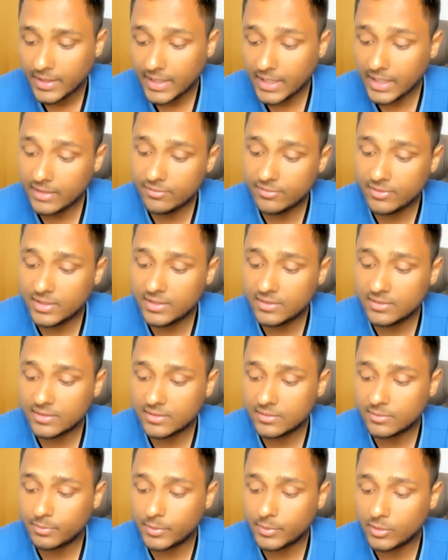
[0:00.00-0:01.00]
If he is a
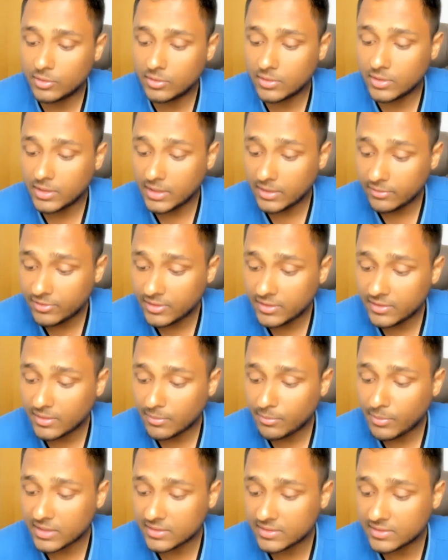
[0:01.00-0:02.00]
spirit, if he is a
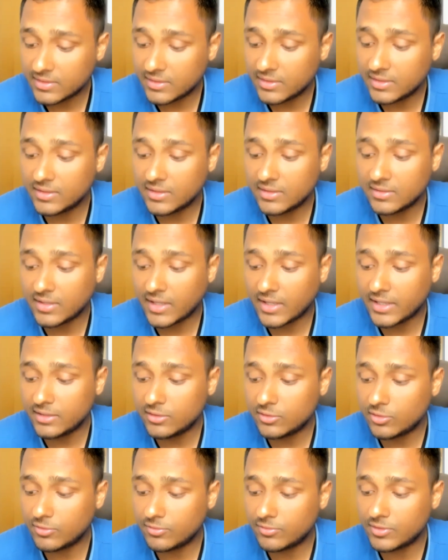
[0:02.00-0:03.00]
master in the
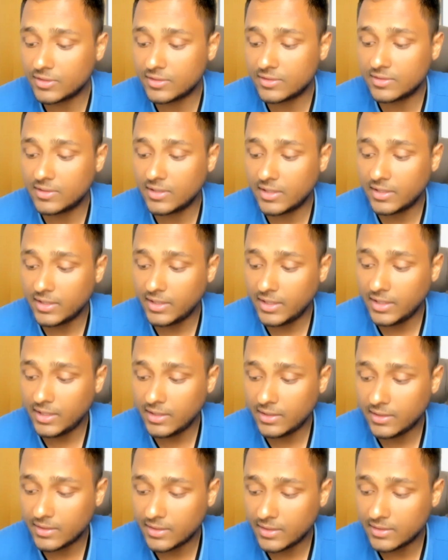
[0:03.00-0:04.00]
science of Krishna,
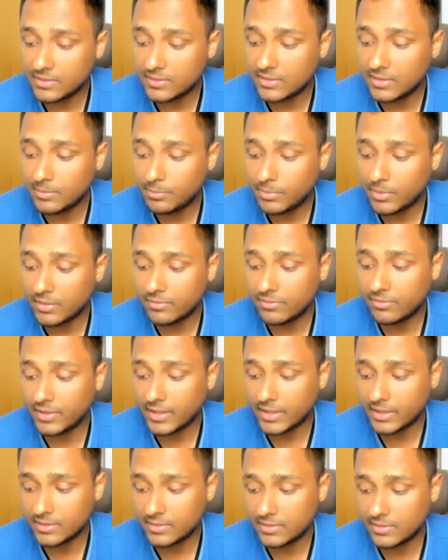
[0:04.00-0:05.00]
he is the
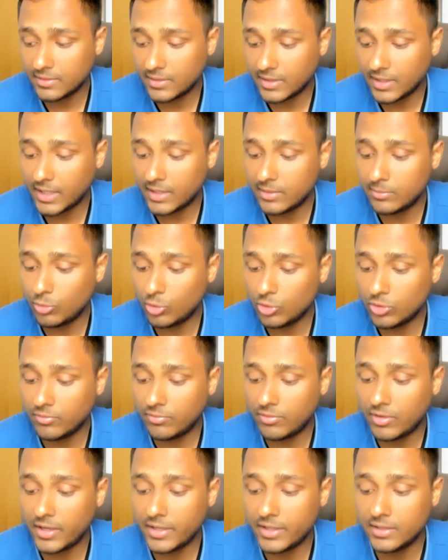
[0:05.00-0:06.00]
perfect and bona
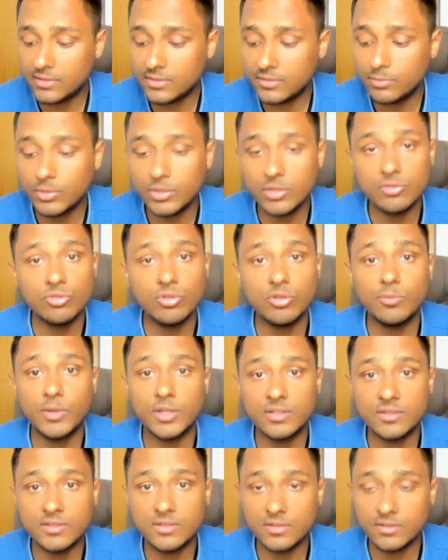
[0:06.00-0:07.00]
fide spiritual
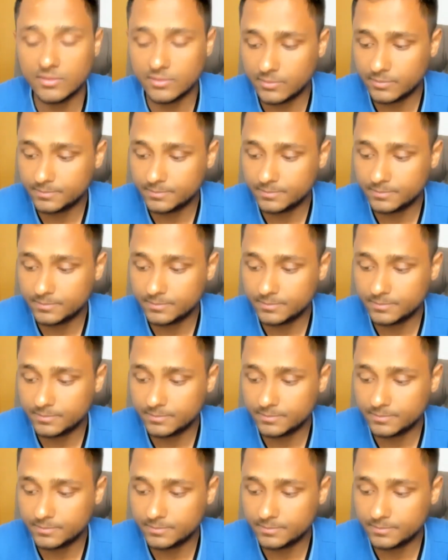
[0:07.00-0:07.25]
master.